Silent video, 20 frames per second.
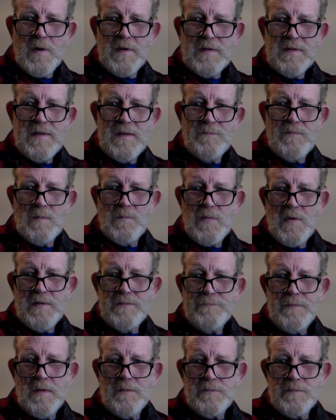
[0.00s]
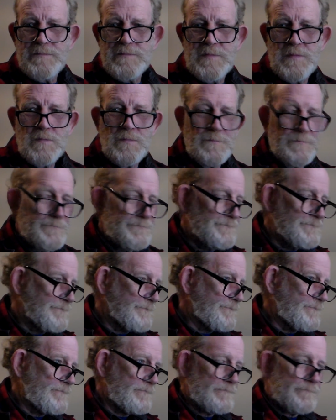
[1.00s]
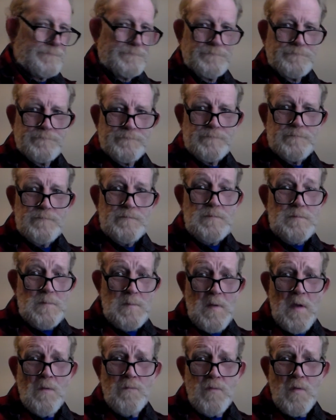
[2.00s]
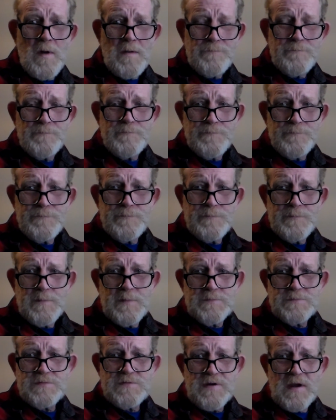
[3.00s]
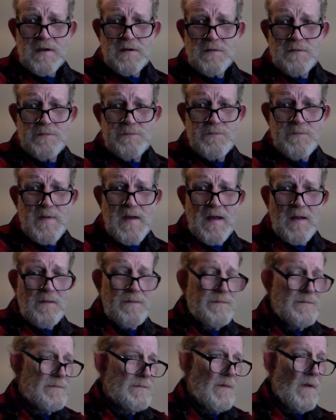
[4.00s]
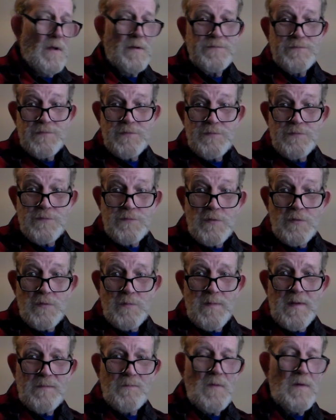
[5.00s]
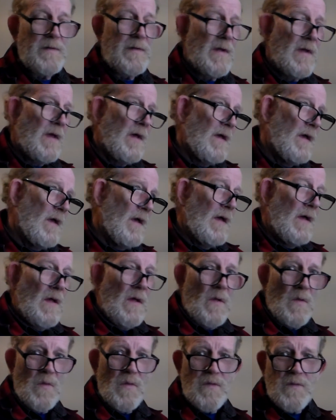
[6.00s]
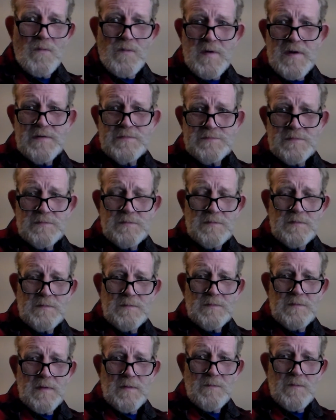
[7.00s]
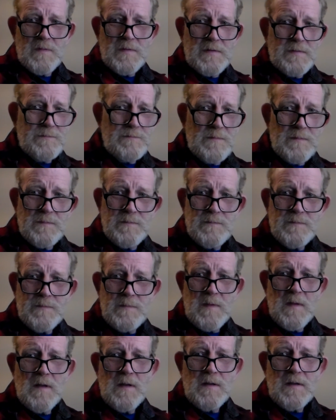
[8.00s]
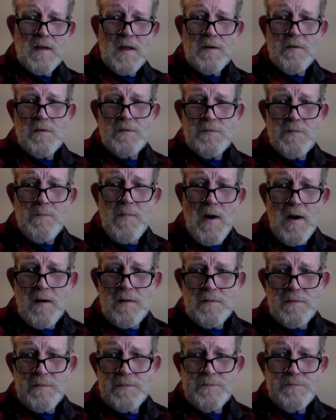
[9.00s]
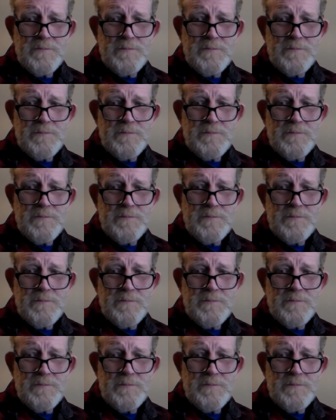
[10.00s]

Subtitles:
give a brief overview of what this channel is about on YouTube and what the reason that we got onto Parler.